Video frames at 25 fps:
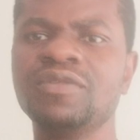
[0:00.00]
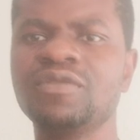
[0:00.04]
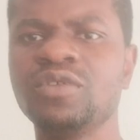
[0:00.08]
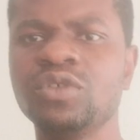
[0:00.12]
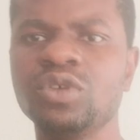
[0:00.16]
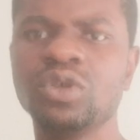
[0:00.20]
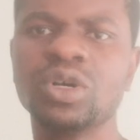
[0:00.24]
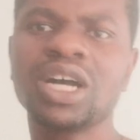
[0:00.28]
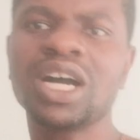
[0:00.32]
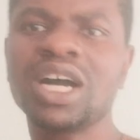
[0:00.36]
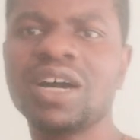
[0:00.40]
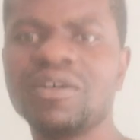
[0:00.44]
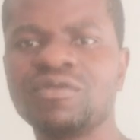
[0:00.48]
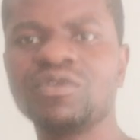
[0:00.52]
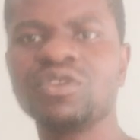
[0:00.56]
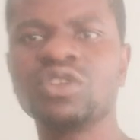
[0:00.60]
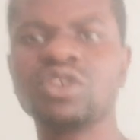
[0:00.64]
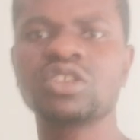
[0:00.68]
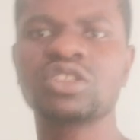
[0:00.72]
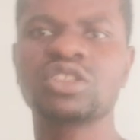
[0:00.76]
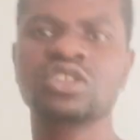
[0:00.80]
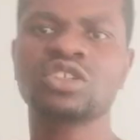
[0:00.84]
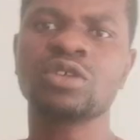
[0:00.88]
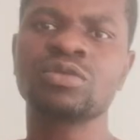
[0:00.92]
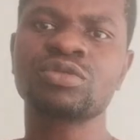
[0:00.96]
If you have
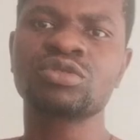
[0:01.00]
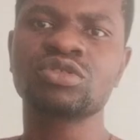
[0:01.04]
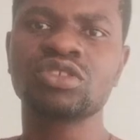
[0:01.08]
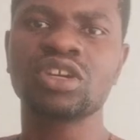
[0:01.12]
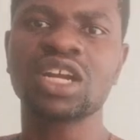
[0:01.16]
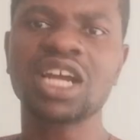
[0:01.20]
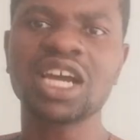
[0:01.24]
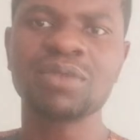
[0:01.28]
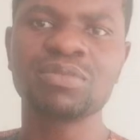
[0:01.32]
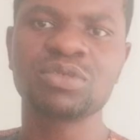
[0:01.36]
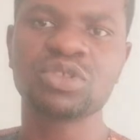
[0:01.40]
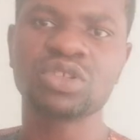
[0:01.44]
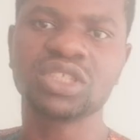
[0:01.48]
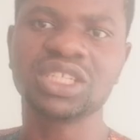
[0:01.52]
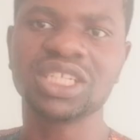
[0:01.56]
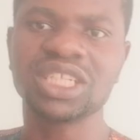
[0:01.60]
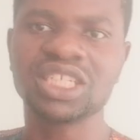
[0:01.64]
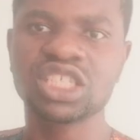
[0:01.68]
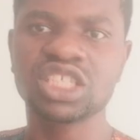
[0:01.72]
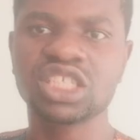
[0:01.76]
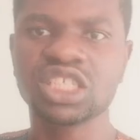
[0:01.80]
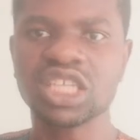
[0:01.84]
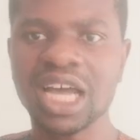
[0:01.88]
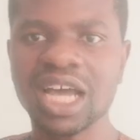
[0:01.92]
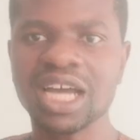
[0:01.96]
not subscribed to
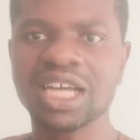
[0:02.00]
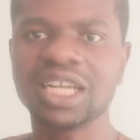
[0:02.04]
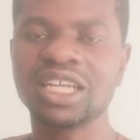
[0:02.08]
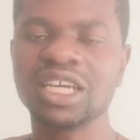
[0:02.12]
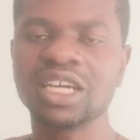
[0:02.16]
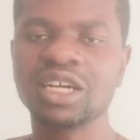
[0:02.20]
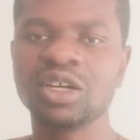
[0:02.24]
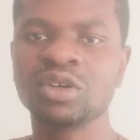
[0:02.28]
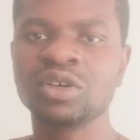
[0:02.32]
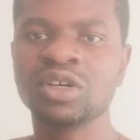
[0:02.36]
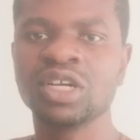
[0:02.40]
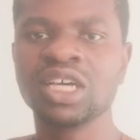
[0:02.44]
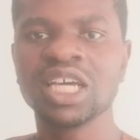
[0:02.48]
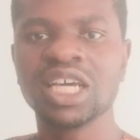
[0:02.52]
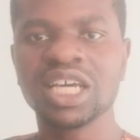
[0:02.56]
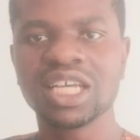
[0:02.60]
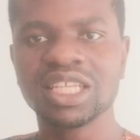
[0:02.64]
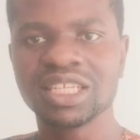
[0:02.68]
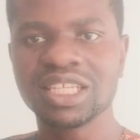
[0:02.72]
this channel,